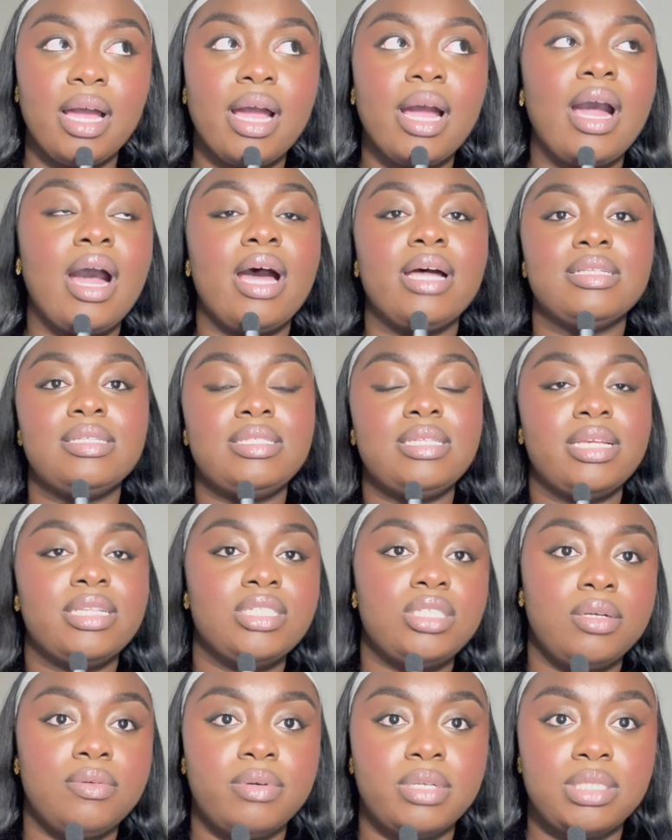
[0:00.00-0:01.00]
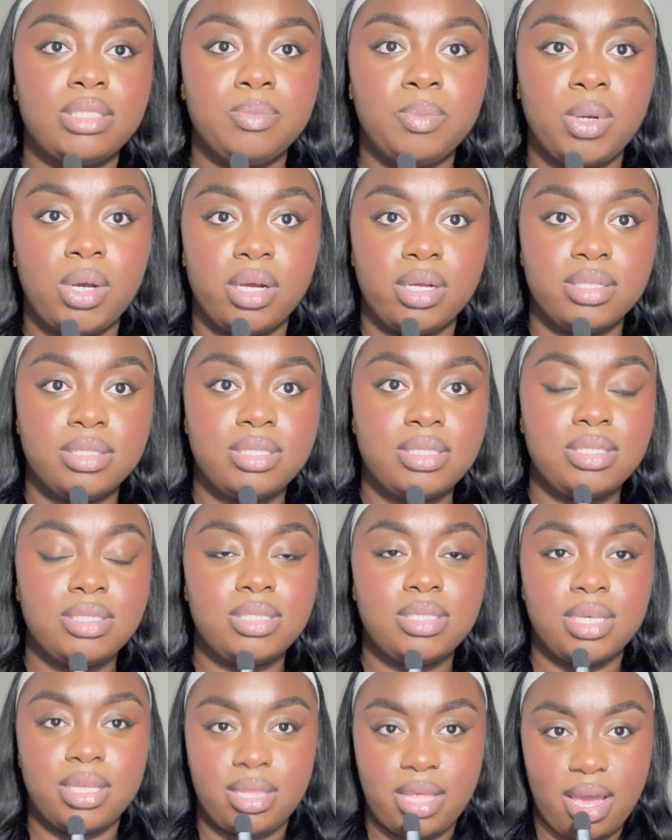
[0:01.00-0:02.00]
God sends a response
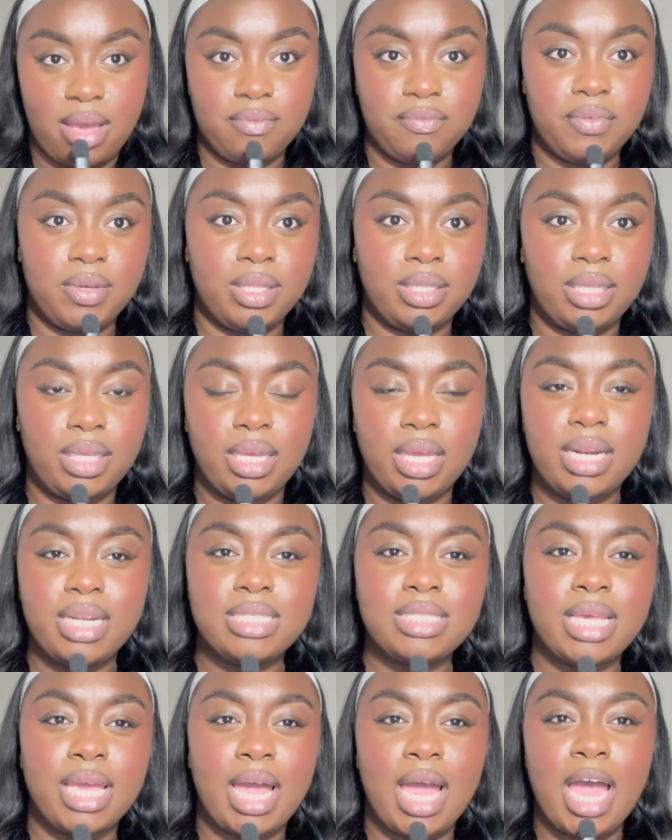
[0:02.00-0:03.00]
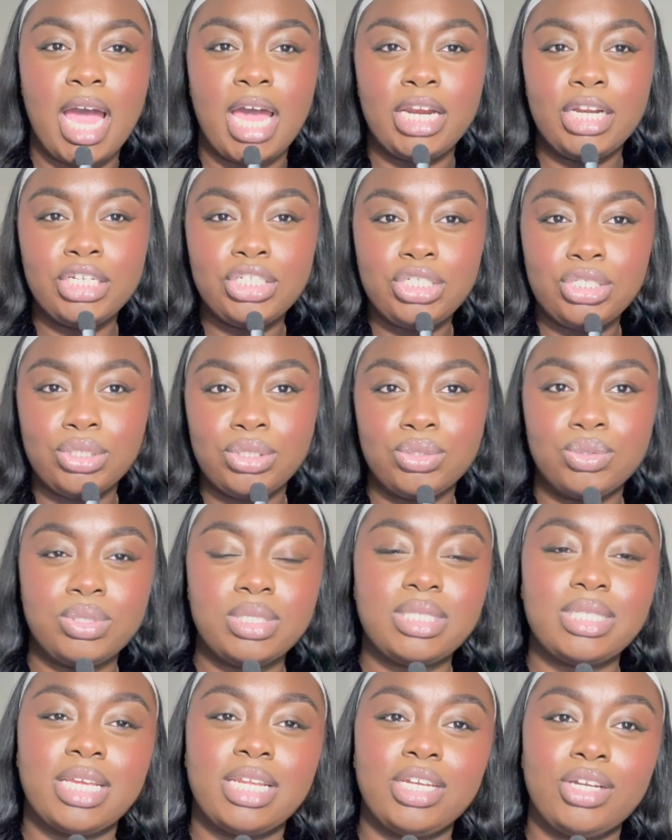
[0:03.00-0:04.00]
to that feeling. And it's like, how did you
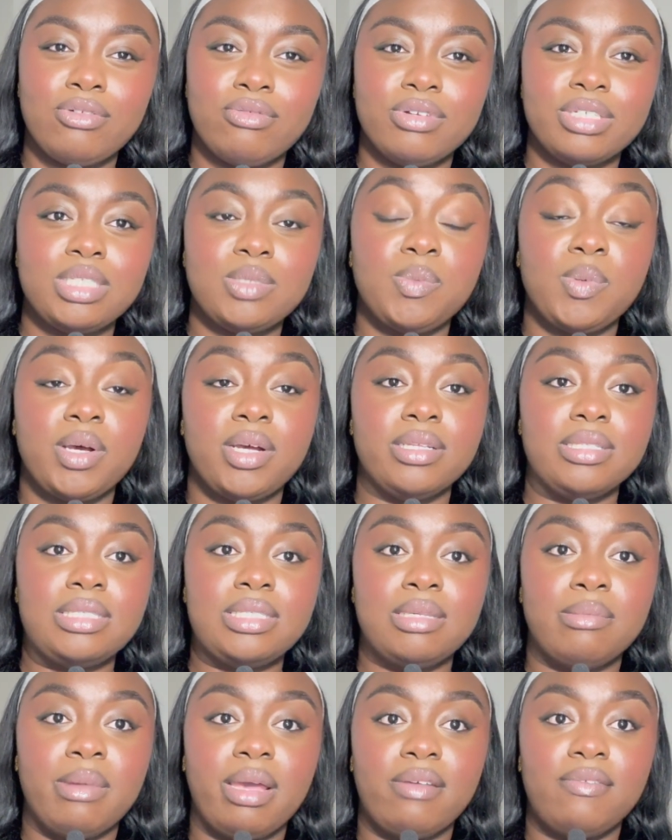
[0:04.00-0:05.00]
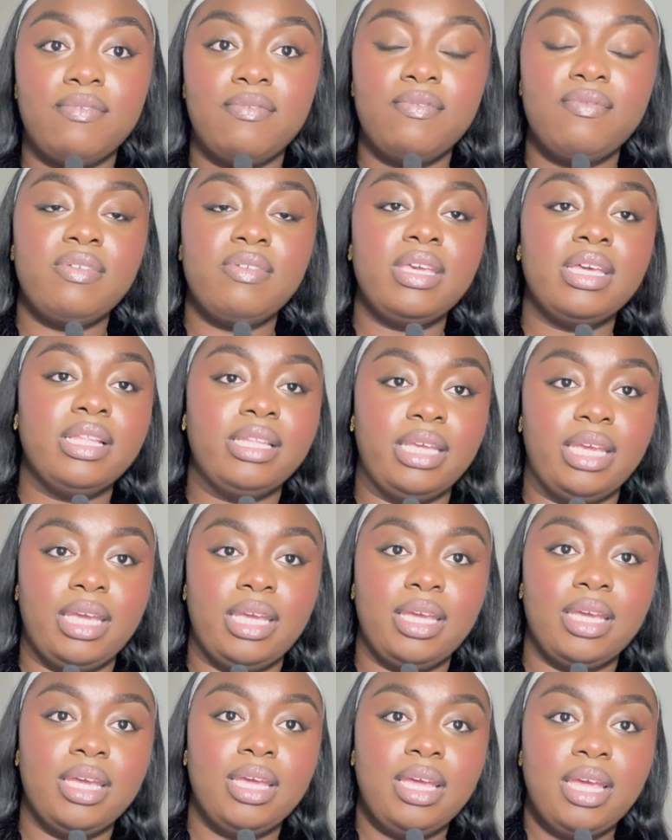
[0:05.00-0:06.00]
send a response to my
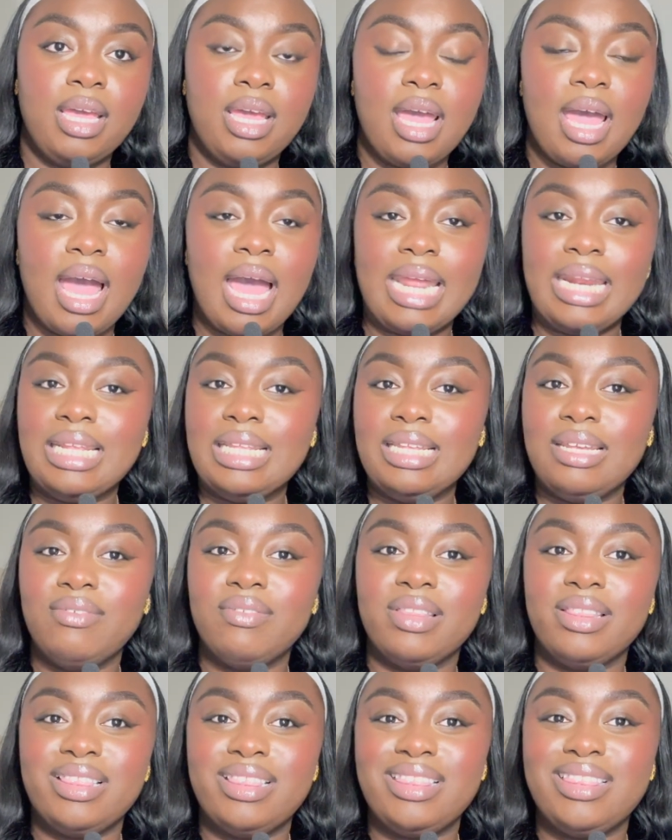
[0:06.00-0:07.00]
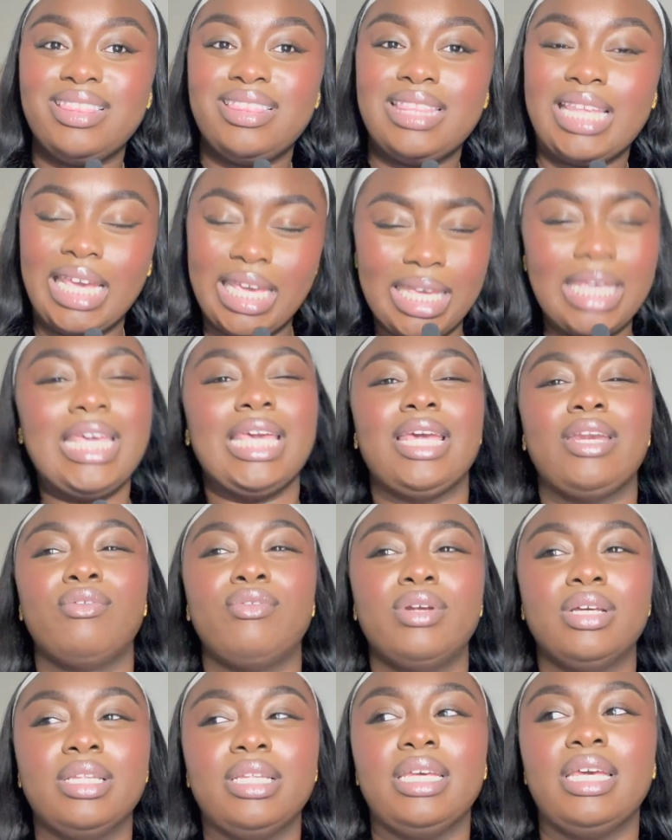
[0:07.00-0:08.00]
feeling? I didn't even think it
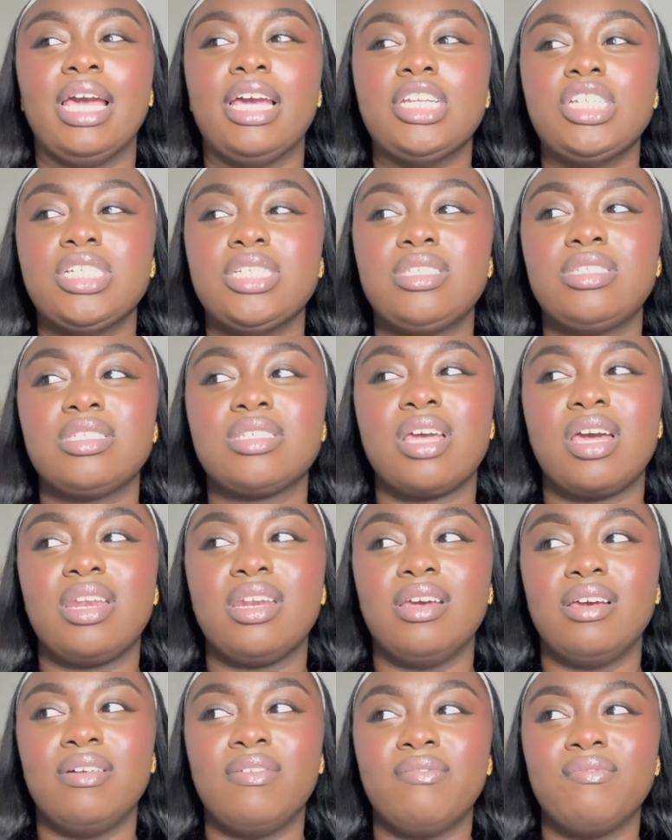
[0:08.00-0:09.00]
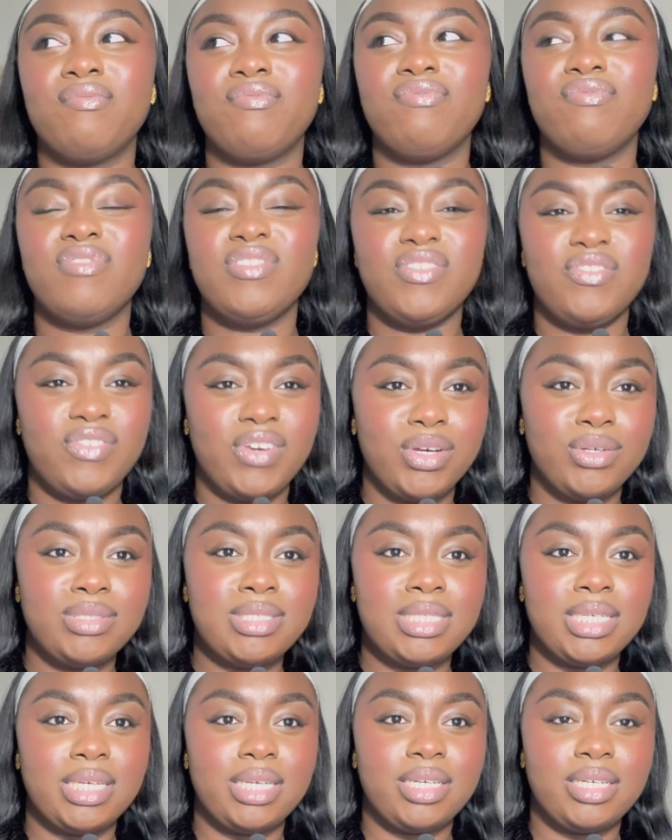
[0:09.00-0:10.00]
really. I just kind of
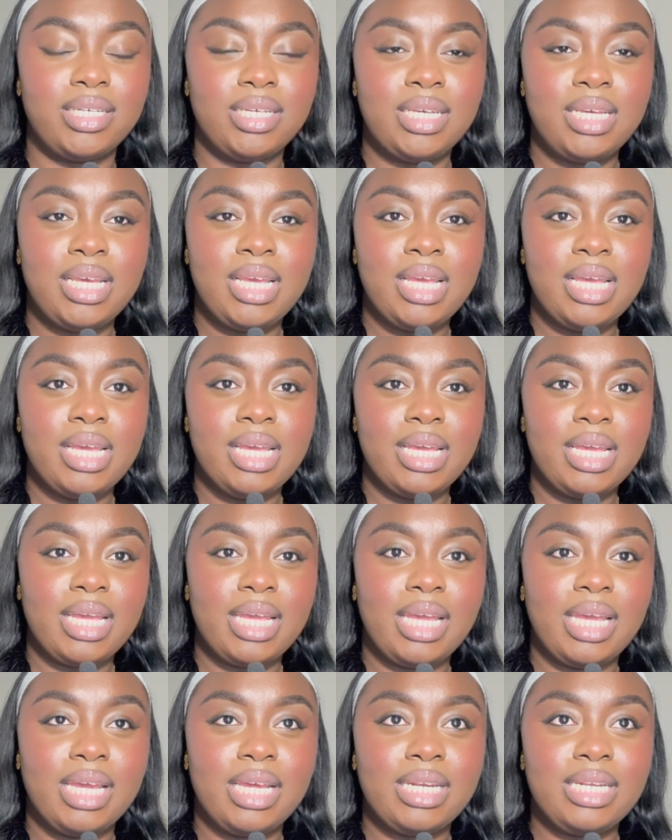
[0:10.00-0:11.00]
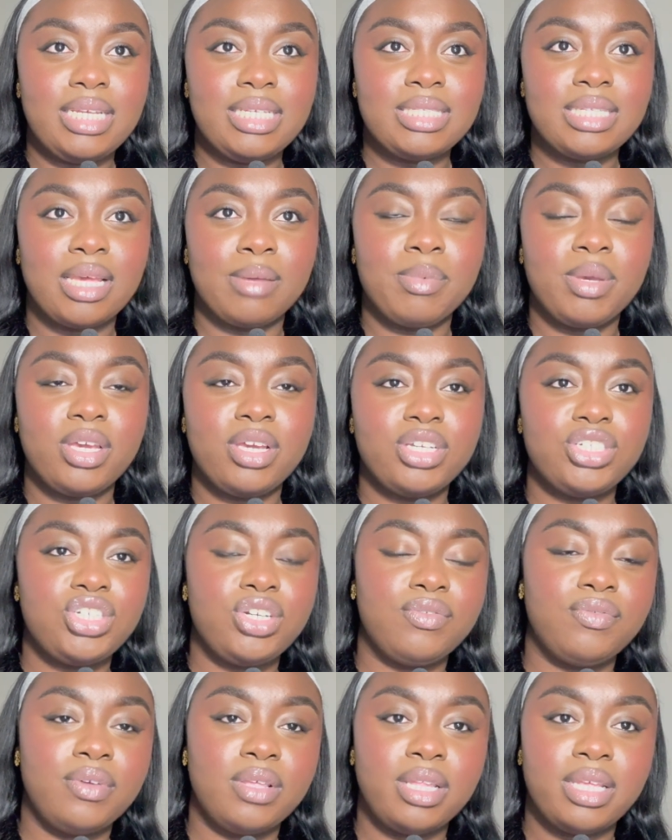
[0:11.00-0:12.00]
felt it. And he's like, because
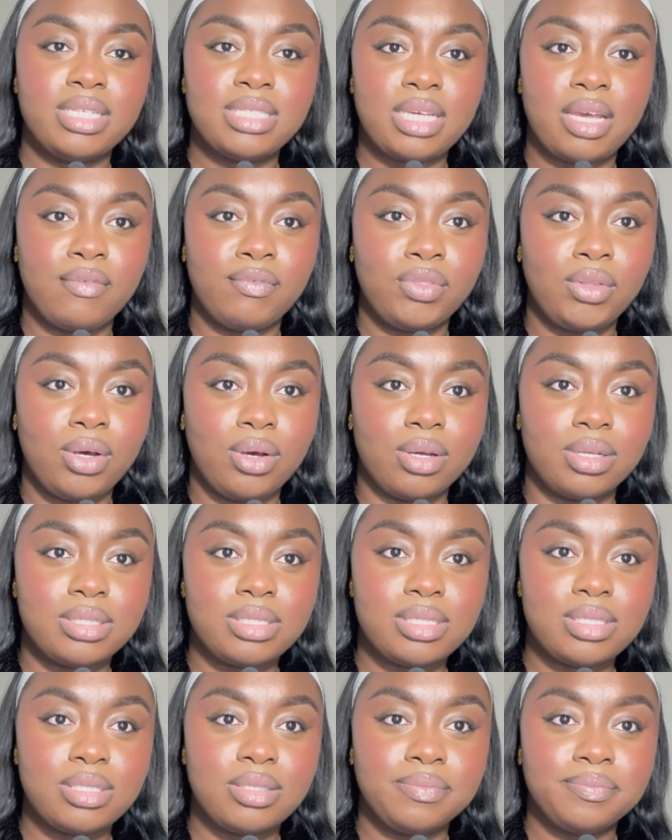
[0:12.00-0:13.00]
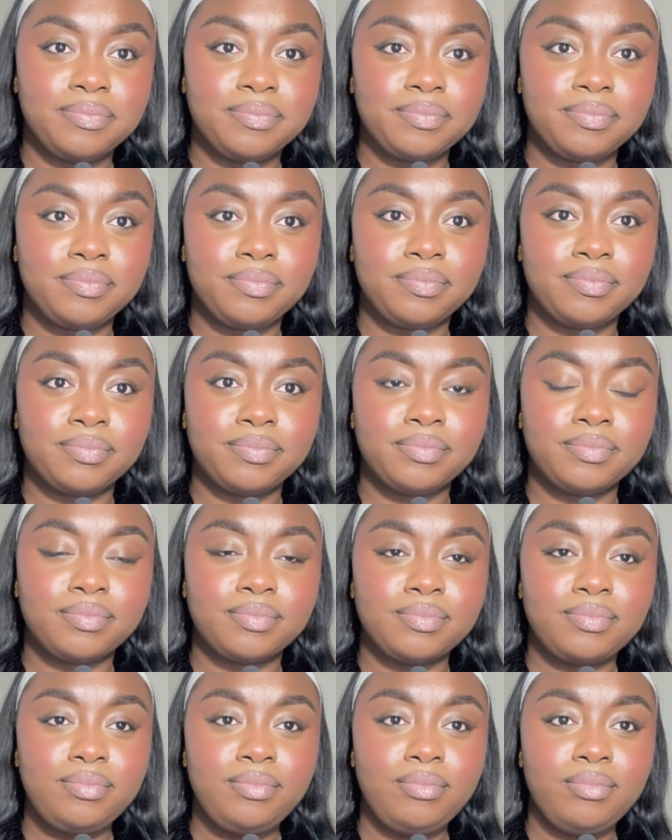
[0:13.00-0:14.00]
your feelings have thoughts.
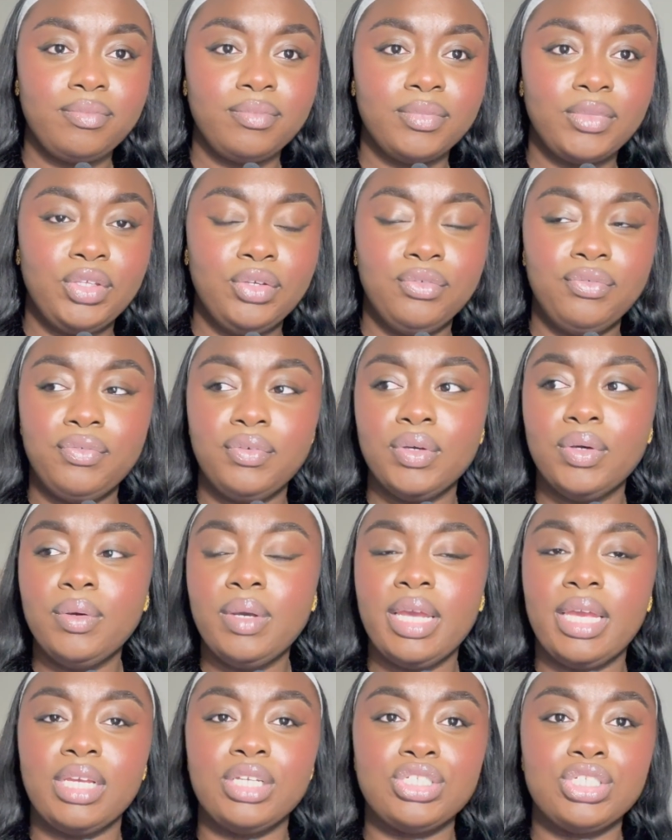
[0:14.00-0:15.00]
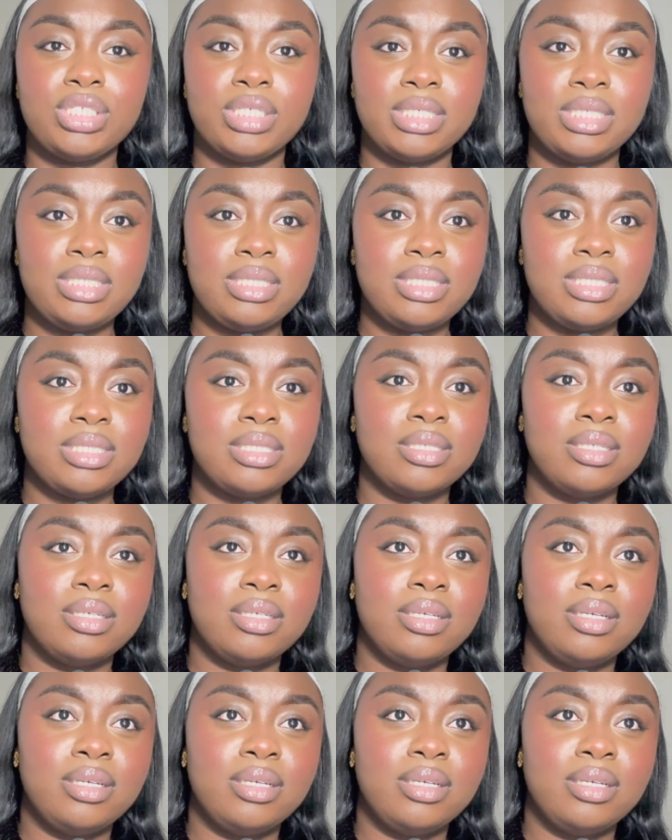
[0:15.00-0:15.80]
You feel anxious.